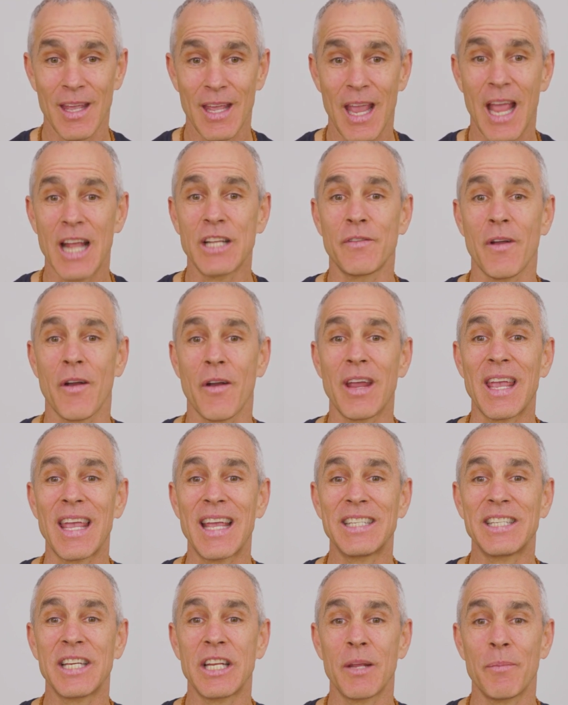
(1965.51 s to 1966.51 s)
It's very
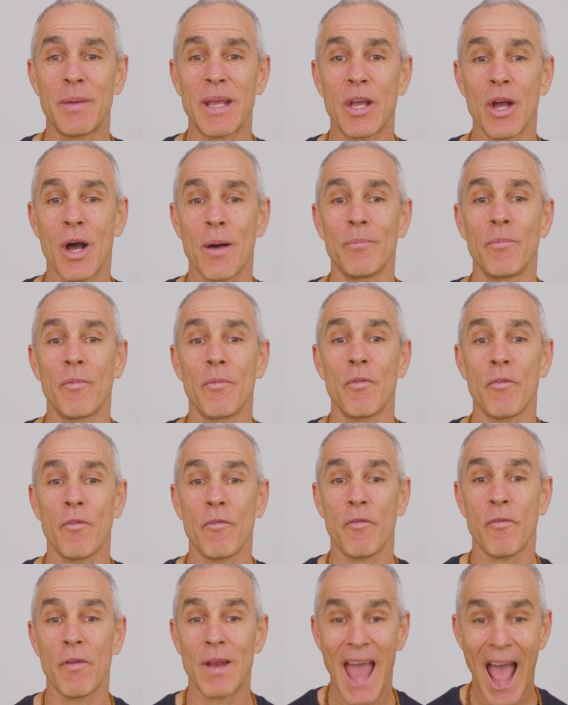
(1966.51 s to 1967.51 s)
easy to become
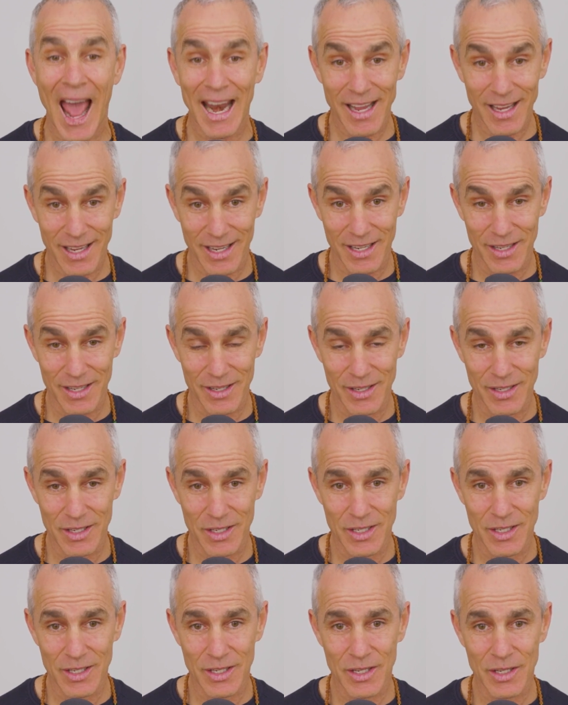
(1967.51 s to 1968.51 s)
fanatic,
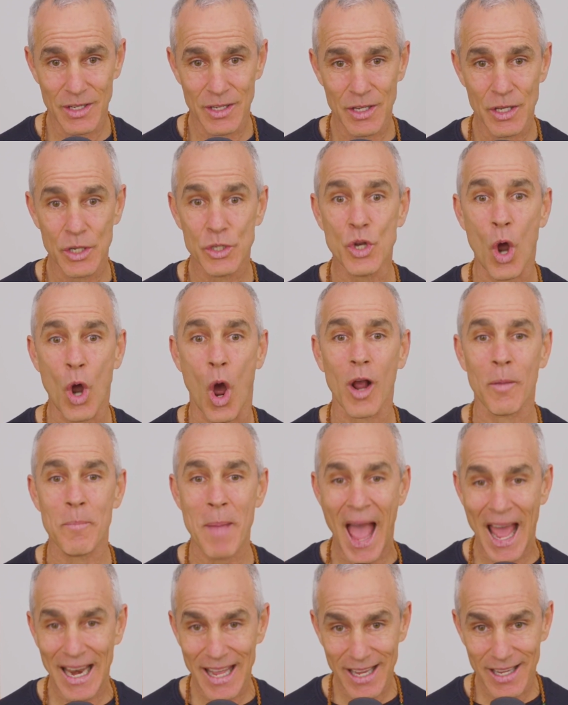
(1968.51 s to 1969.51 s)

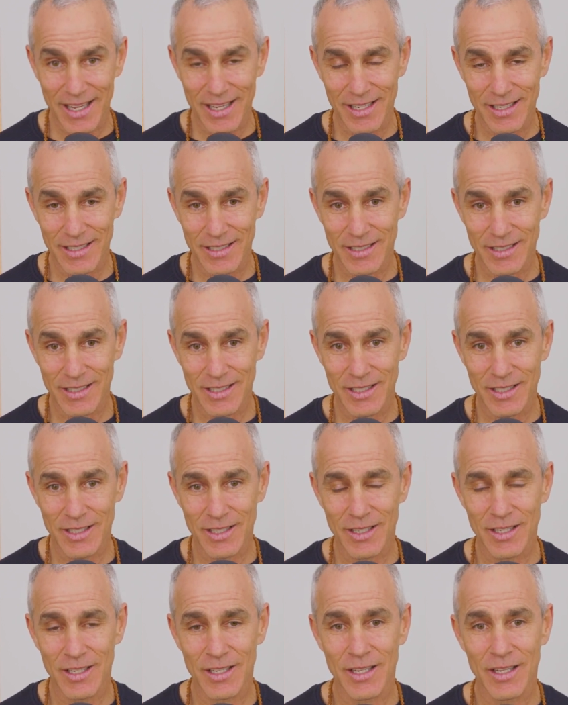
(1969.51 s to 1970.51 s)
dogmatic,
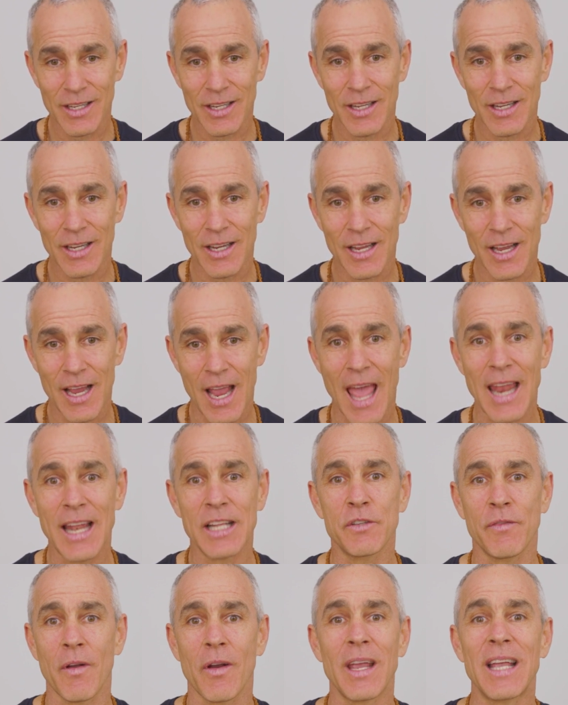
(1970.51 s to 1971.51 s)
and
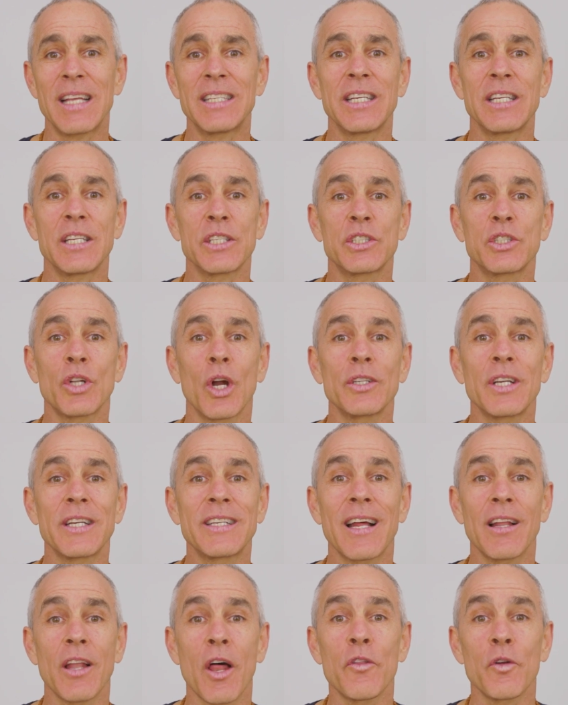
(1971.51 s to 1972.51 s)
it's very easy to start to
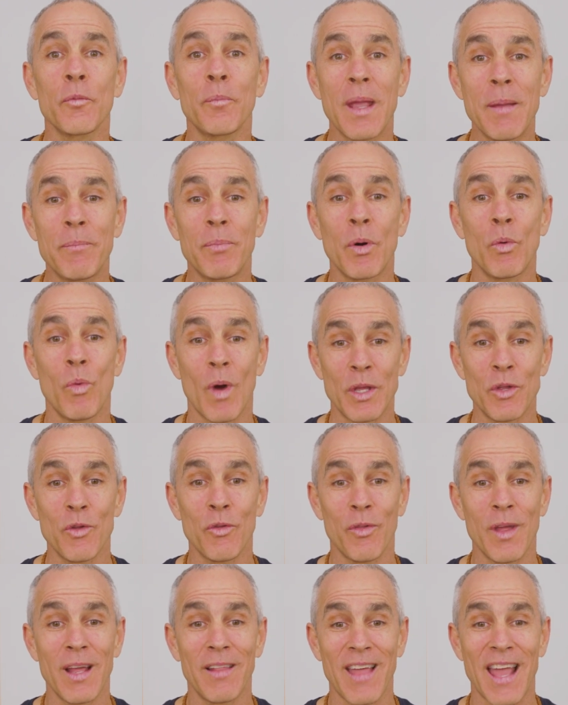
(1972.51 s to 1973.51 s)
tell other people what you
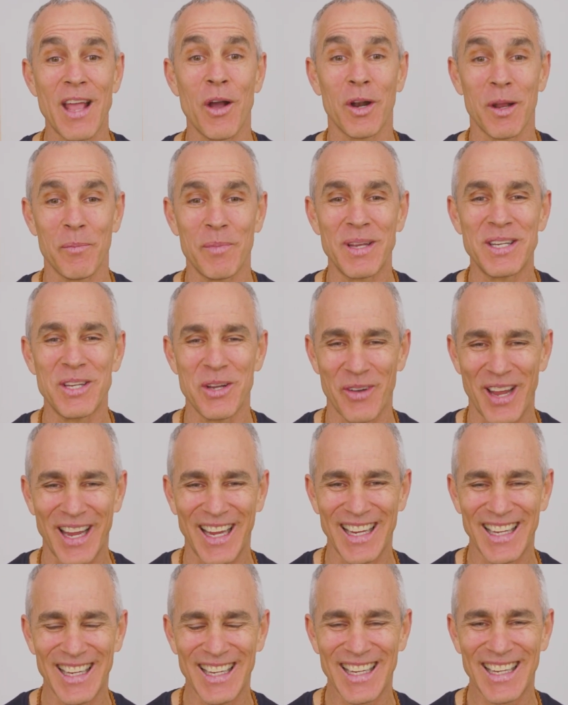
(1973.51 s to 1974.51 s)
think they ought to be doing
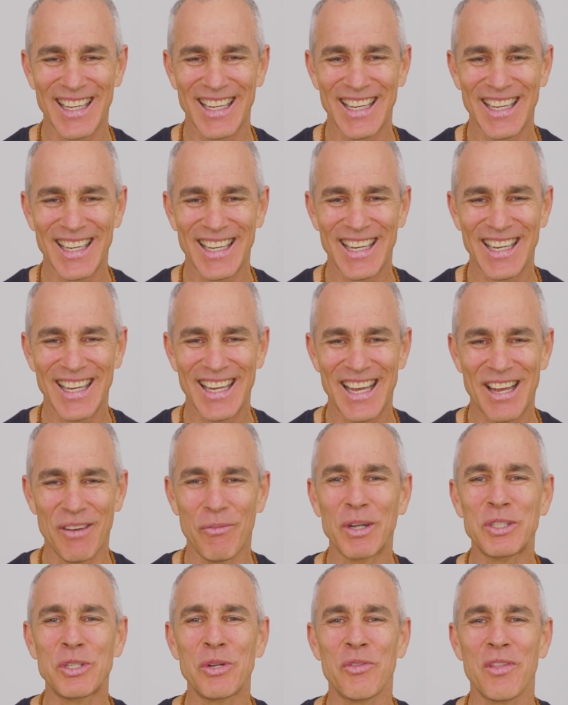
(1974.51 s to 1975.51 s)
and
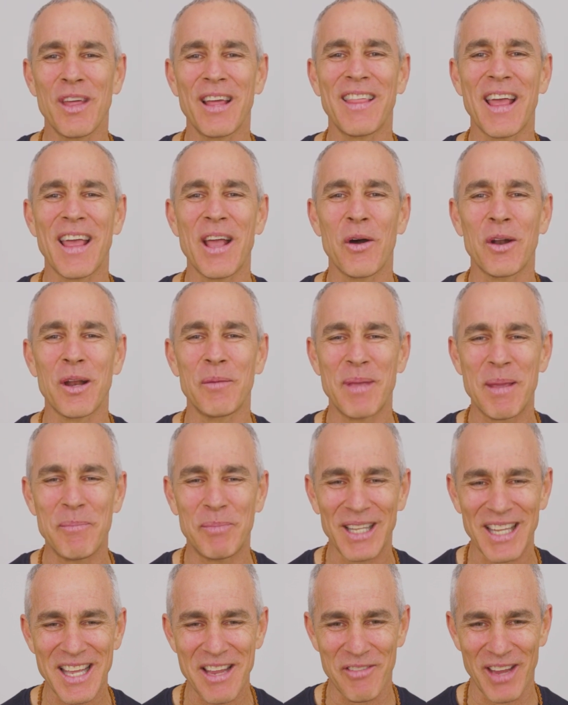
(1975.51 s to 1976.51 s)
what you think they ought to be
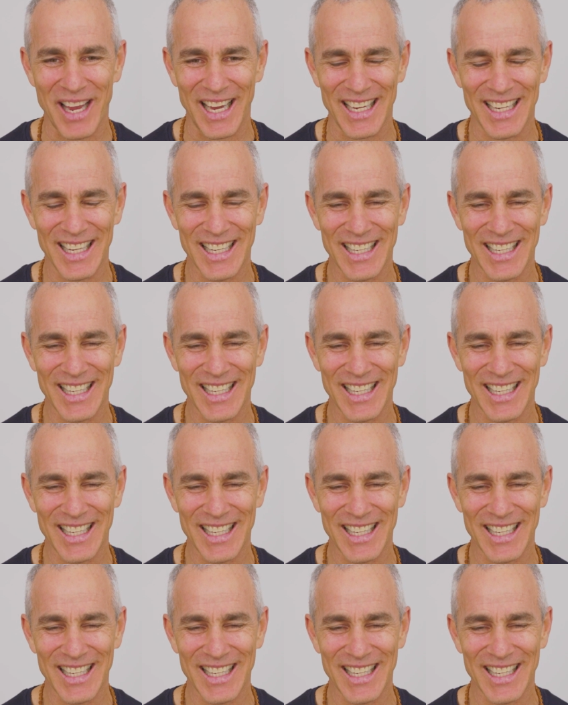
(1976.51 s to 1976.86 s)
believing.